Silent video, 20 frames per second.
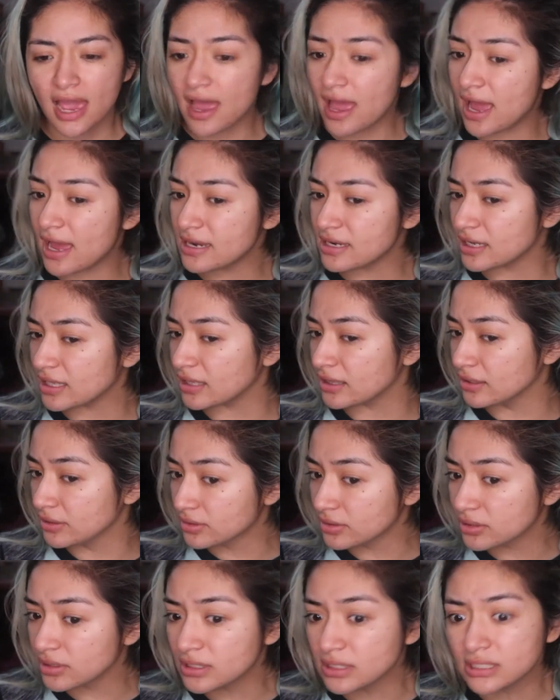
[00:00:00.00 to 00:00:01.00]
and
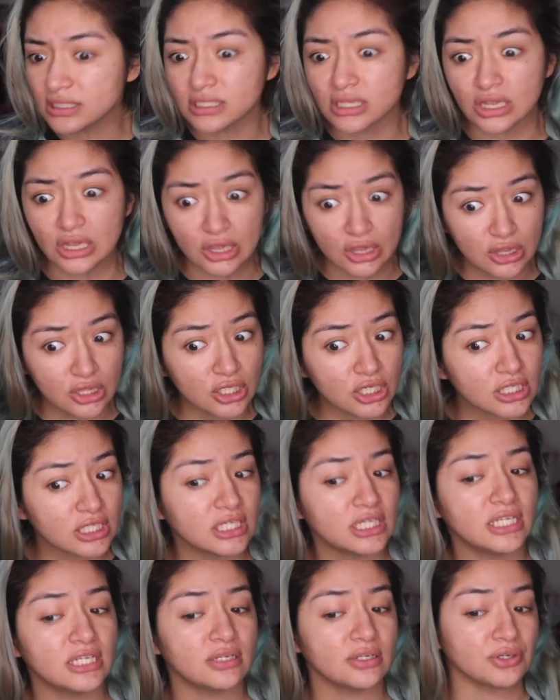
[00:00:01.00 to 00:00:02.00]
literally
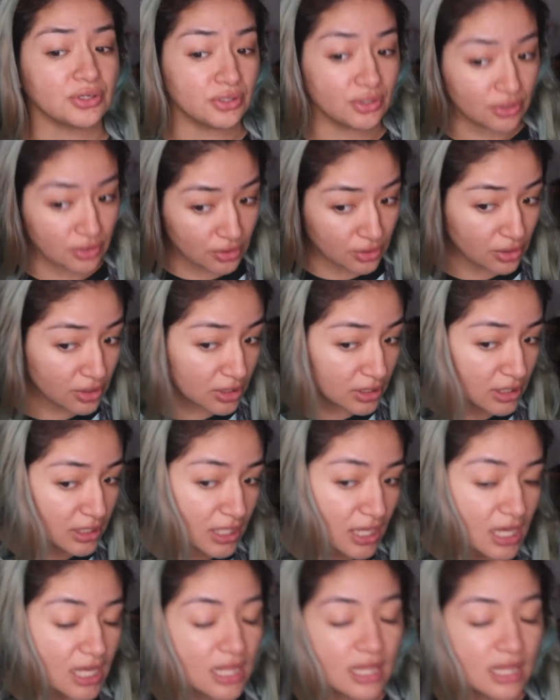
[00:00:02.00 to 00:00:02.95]
looking good.